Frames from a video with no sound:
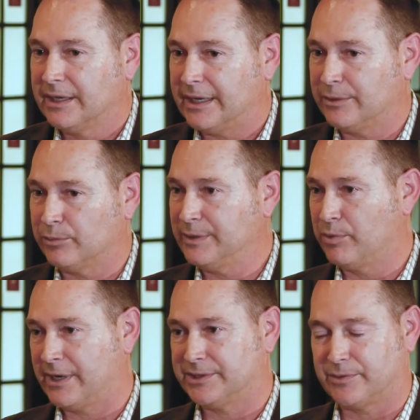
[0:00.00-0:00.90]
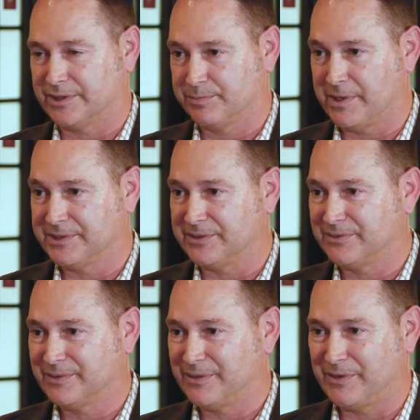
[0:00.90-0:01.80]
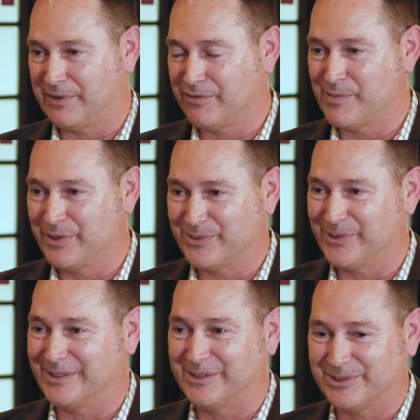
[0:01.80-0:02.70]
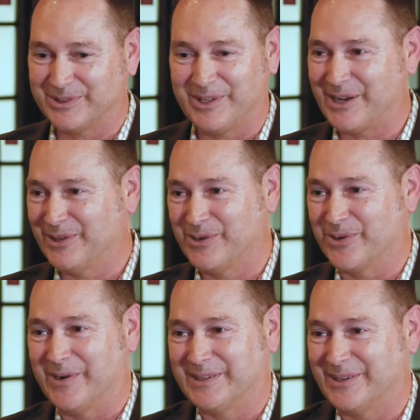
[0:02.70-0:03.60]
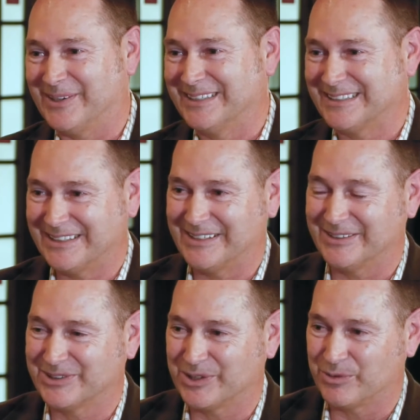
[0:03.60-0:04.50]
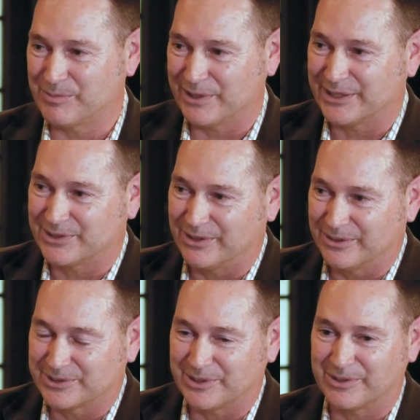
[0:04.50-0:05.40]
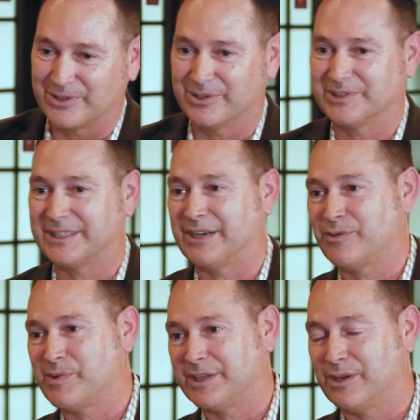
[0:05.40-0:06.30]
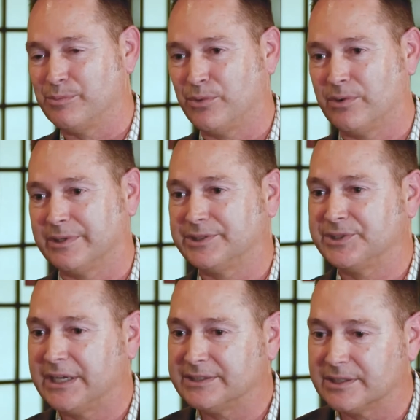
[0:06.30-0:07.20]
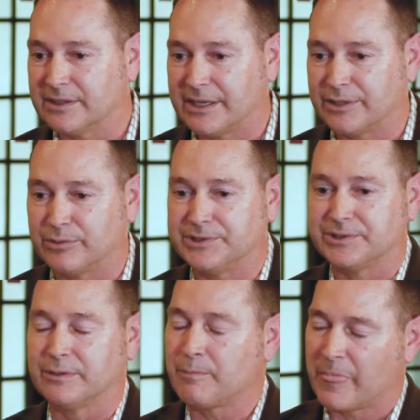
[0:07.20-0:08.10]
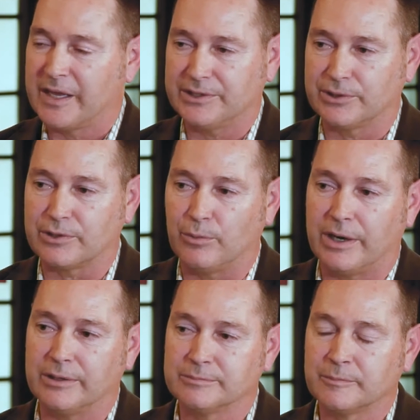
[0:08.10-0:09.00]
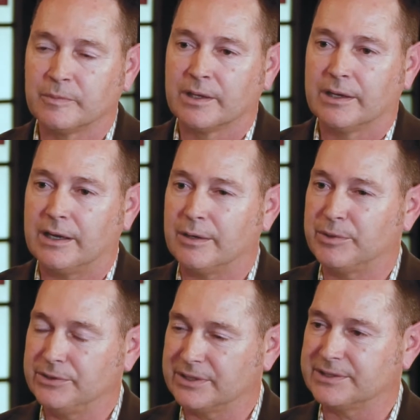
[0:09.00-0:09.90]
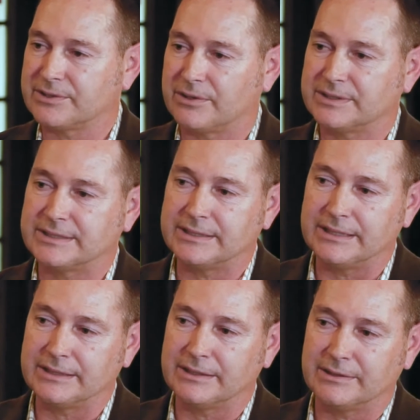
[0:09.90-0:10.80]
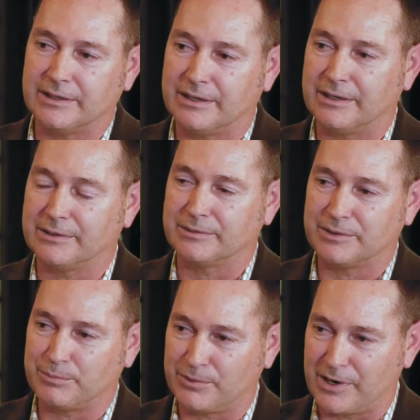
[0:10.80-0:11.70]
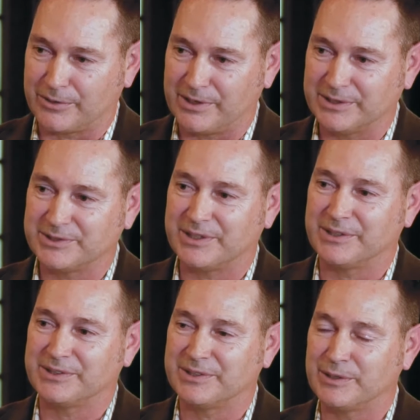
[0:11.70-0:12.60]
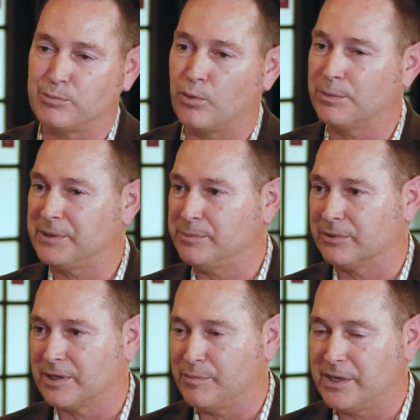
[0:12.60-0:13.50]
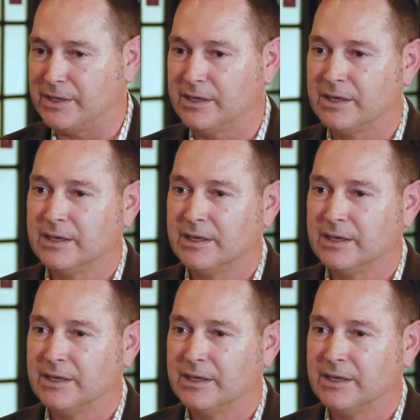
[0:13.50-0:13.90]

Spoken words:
And rebrands are expensive. If you've ever been through it, there's a lot of logo out there. So to replace all those logos, get everybody on board, to change the language, it took a while. But you could start seeing the progress and seeing more people come in.